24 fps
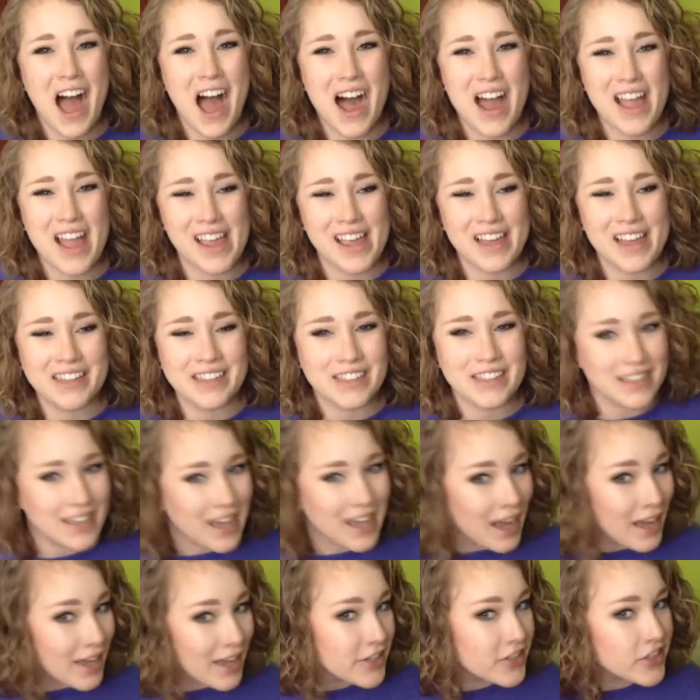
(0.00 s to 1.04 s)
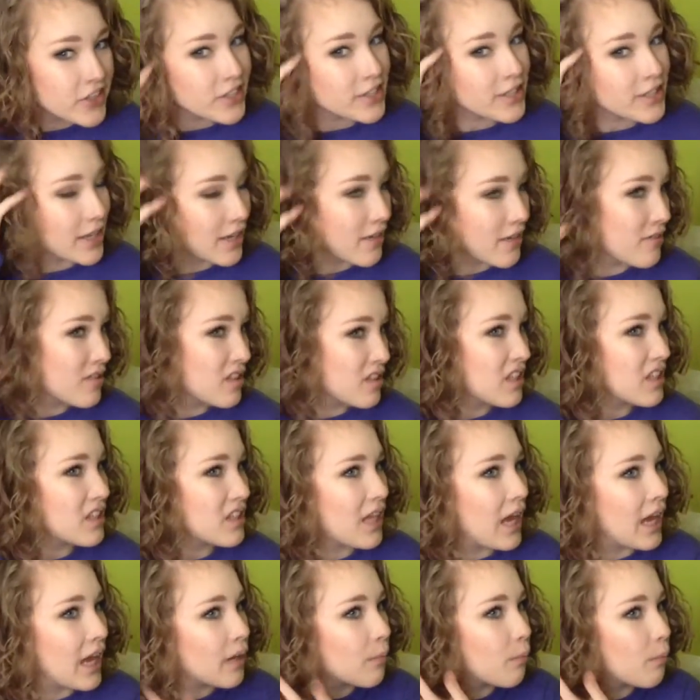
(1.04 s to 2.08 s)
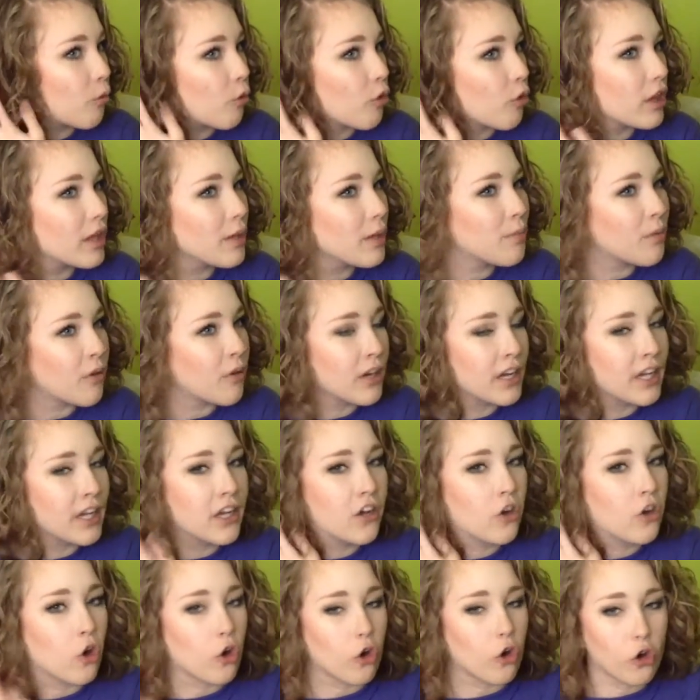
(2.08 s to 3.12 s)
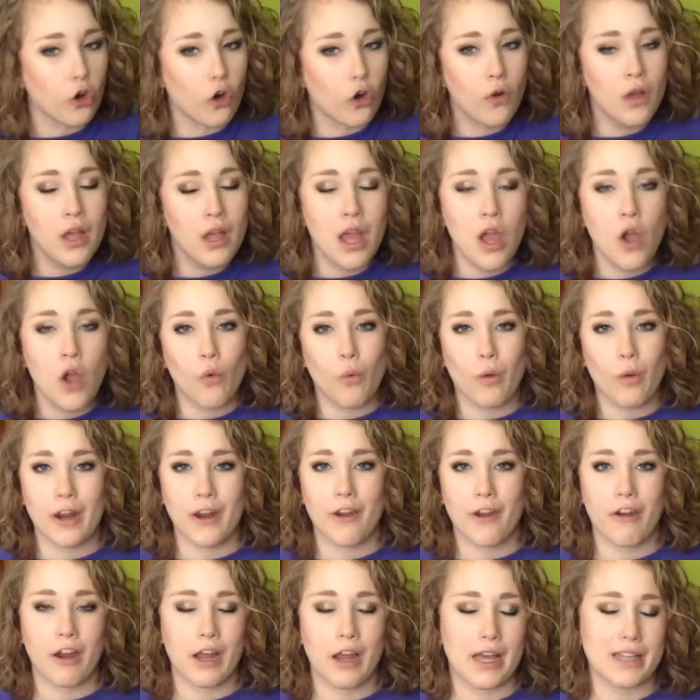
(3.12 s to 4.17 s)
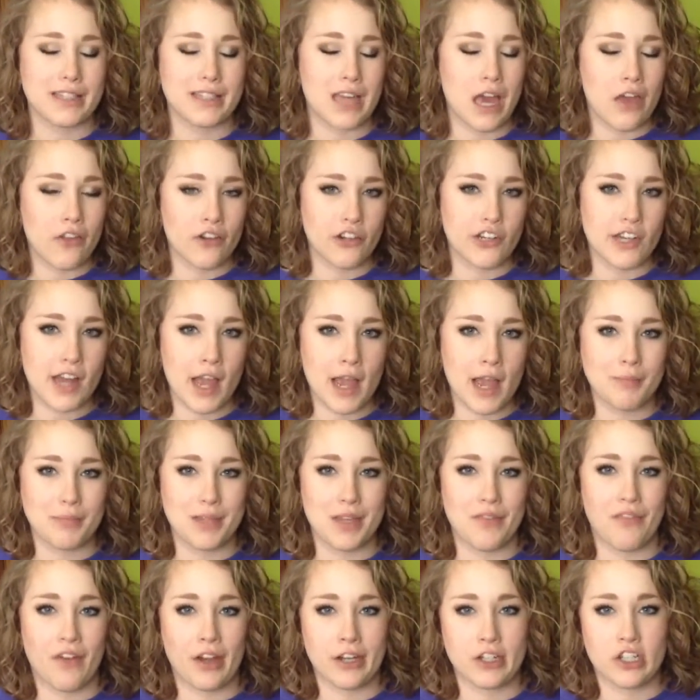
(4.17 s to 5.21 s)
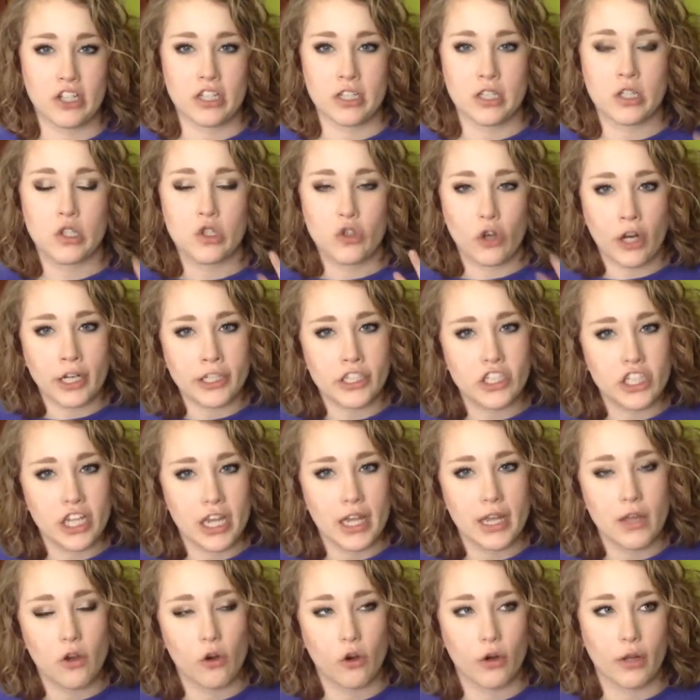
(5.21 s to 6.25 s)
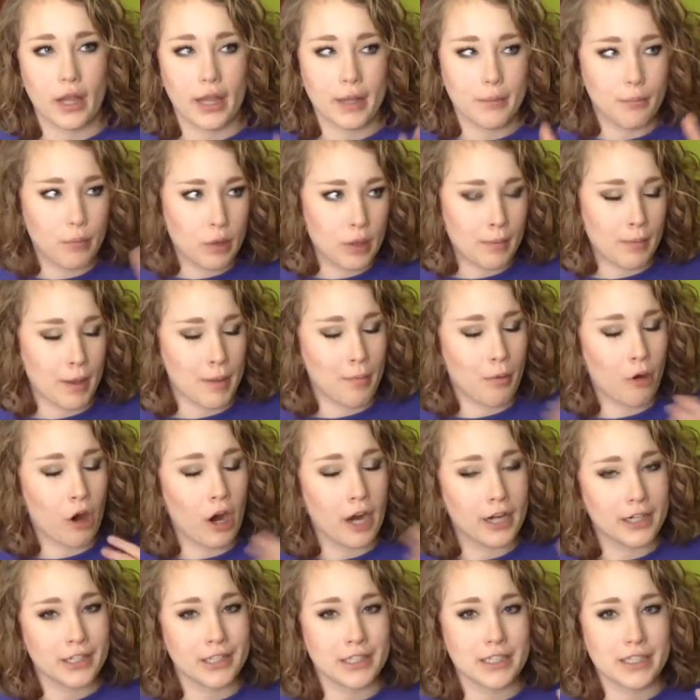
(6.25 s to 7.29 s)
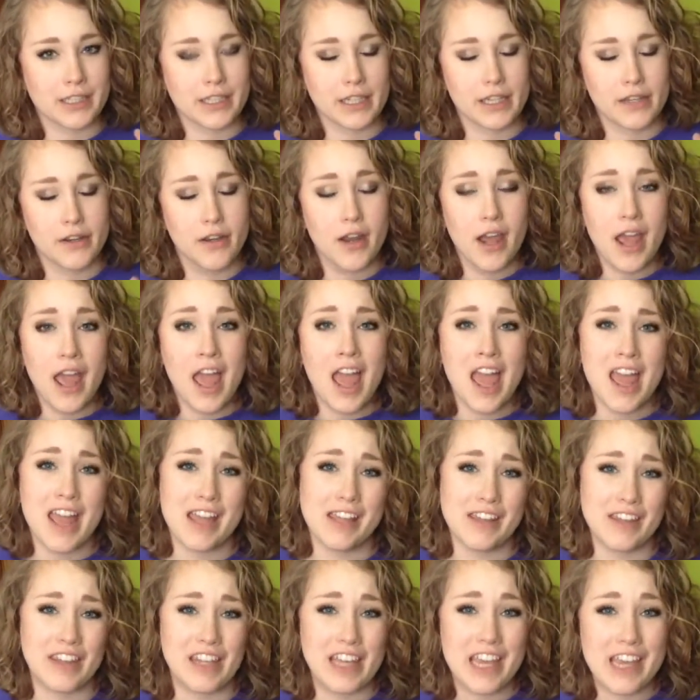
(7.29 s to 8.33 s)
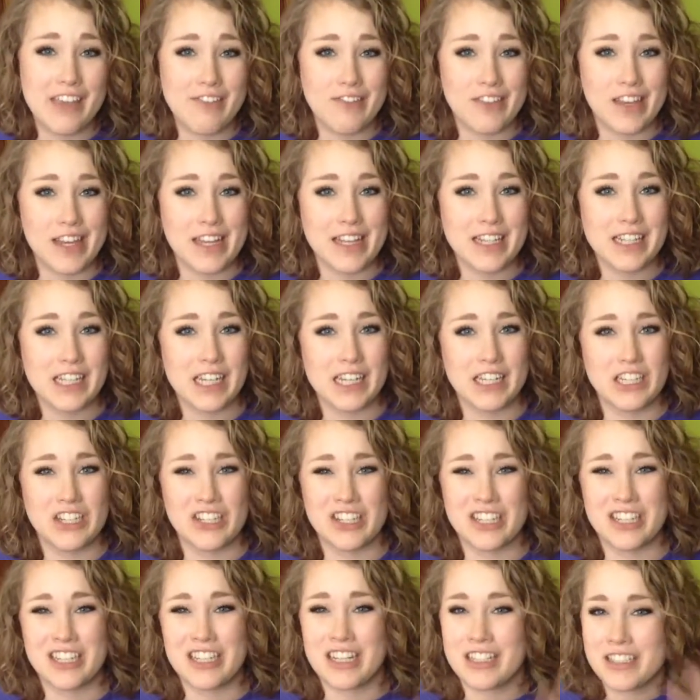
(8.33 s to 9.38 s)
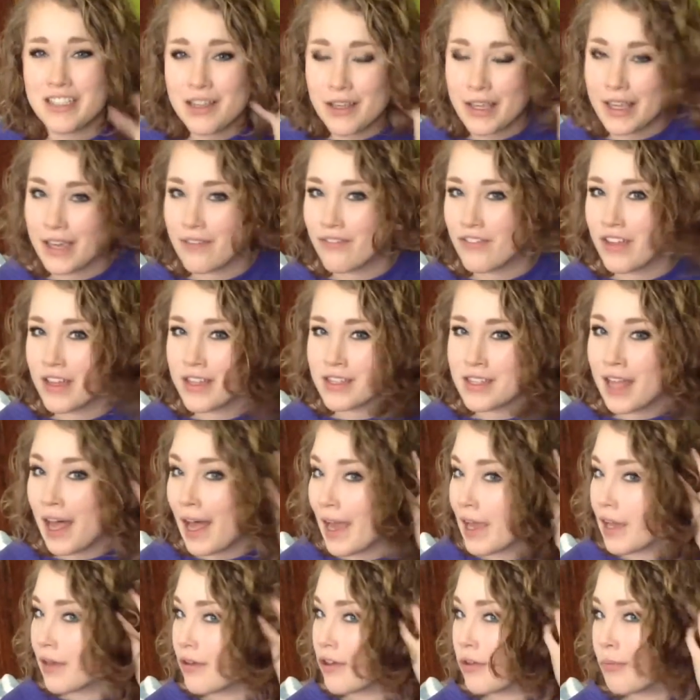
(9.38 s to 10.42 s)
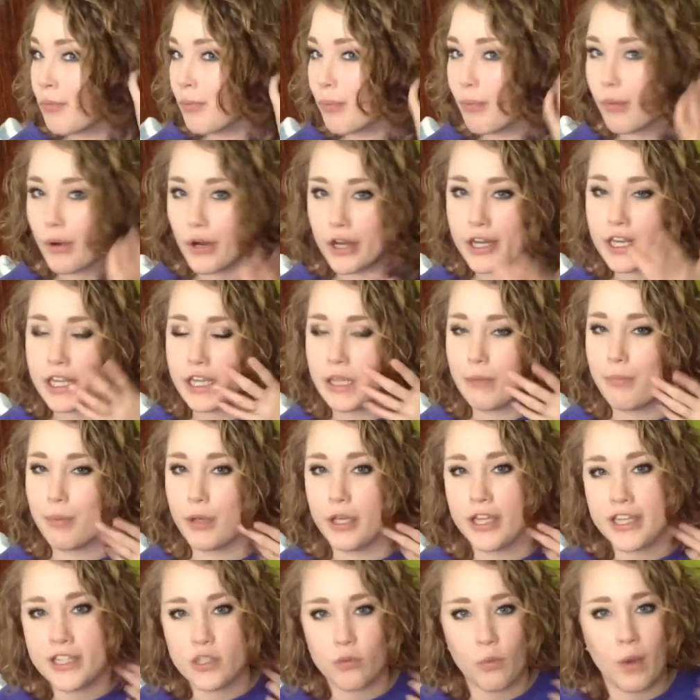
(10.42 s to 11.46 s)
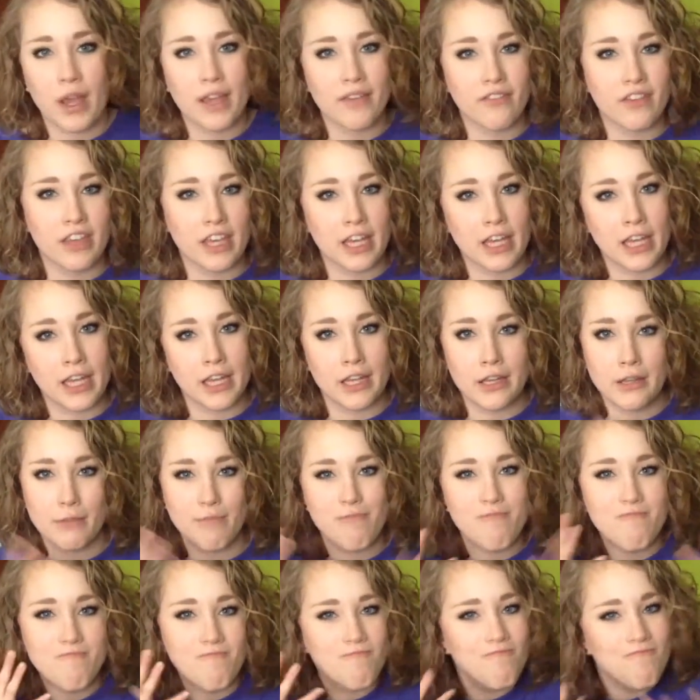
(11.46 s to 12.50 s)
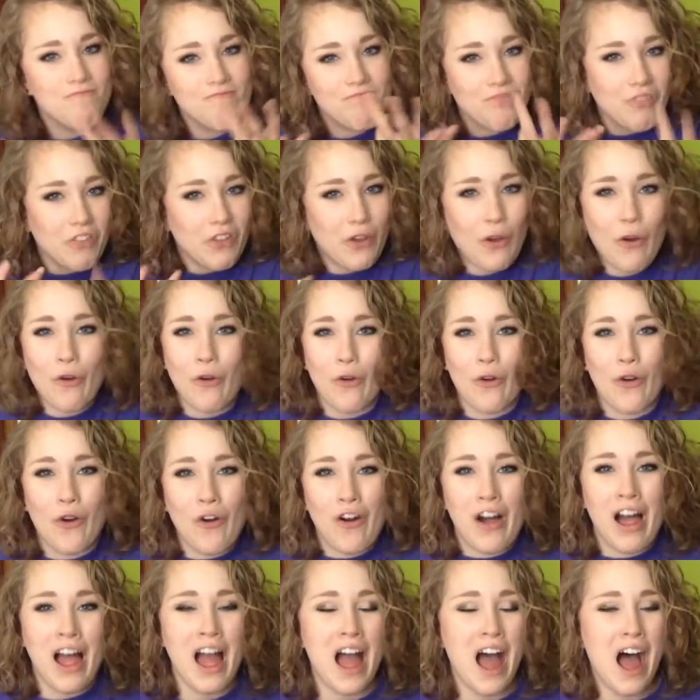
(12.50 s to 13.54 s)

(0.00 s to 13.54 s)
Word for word: And yeah, it just gives this like really pretty curl, whereas other times if I just scrunch it or like put my product in and leave it, it just doesn't give this like pretty beach wavy curl.